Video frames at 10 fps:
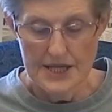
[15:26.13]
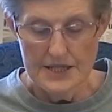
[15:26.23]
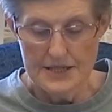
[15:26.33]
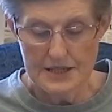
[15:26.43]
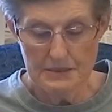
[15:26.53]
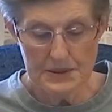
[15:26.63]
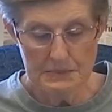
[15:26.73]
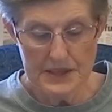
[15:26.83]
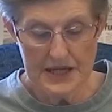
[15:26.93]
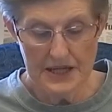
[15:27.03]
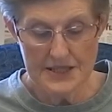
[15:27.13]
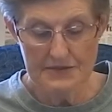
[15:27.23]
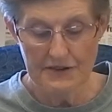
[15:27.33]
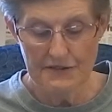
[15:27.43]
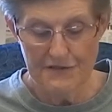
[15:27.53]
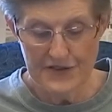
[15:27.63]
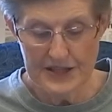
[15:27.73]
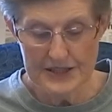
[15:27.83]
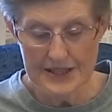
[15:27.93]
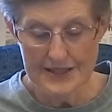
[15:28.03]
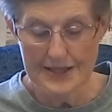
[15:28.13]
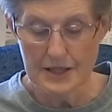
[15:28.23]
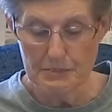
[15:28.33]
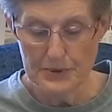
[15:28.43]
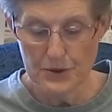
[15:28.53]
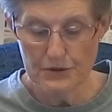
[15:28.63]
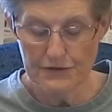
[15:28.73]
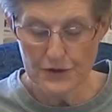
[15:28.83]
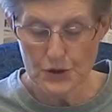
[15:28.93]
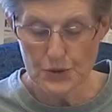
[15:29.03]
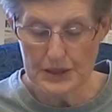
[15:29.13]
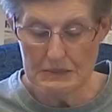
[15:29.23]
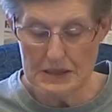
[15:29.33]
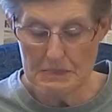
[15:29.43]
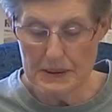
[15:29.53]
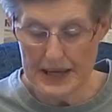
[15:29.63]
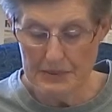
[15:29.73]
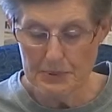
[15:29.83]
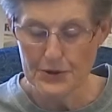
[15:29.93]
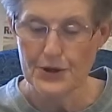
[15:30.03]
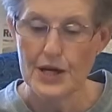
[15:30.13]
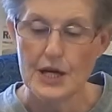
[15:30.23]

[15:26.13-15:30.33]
simply because of a feeling that the beautiful creamy paper